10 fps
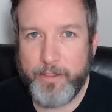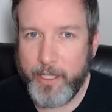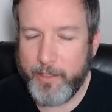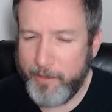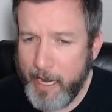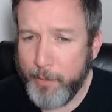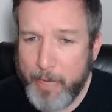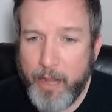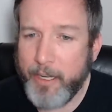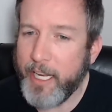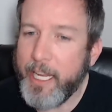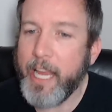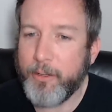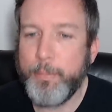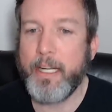to tamp down any
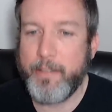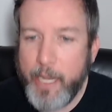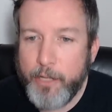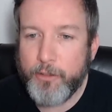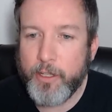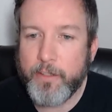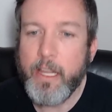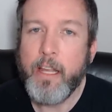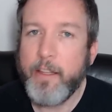expectations